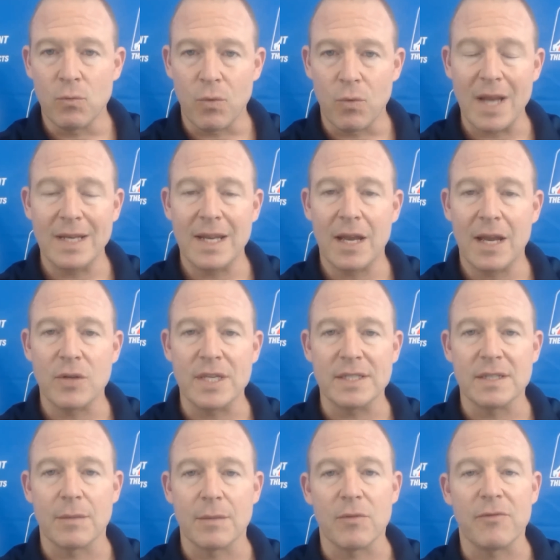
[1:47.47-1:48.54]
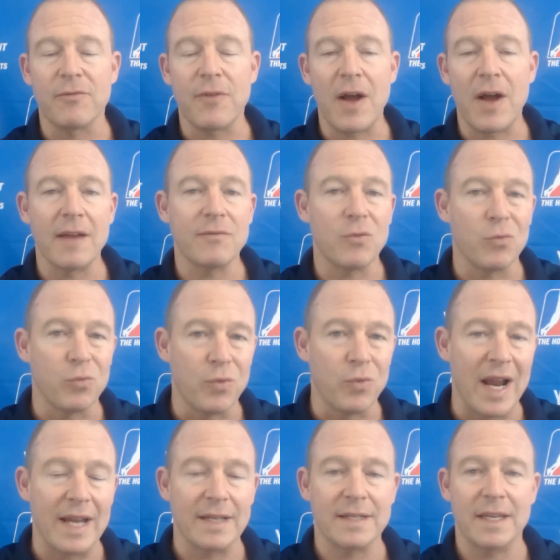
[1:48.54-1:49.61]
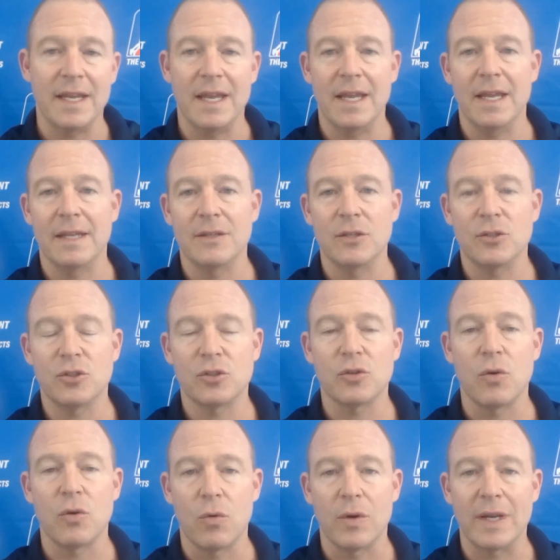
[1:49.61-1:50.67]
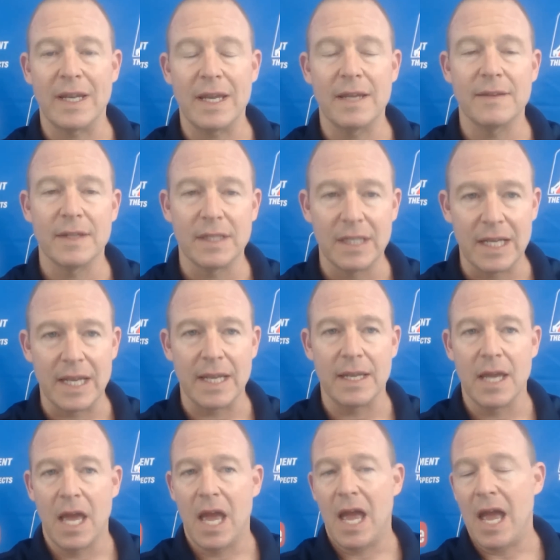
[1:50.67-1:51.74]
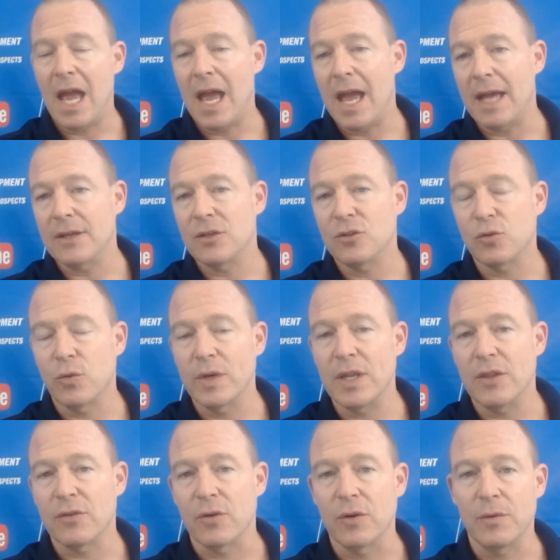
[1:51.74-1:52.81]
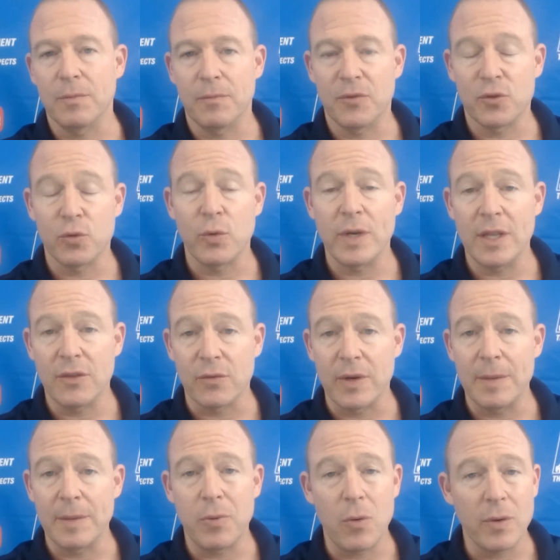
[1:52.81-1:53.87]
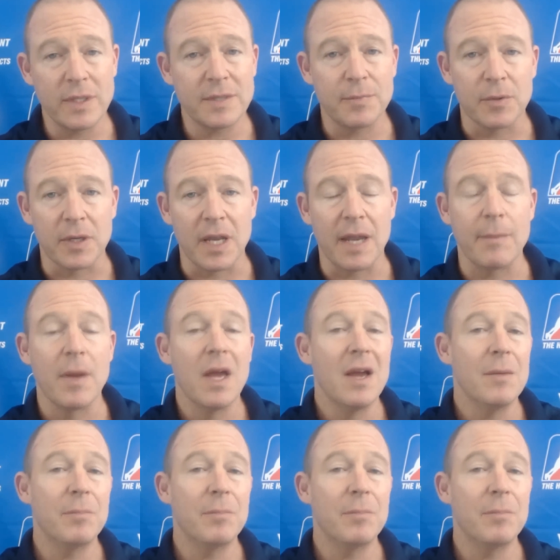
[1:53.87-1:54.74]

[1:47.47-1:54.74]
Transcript: Right now, he's number five ranked in scoring in the league at 23, 23 points per game.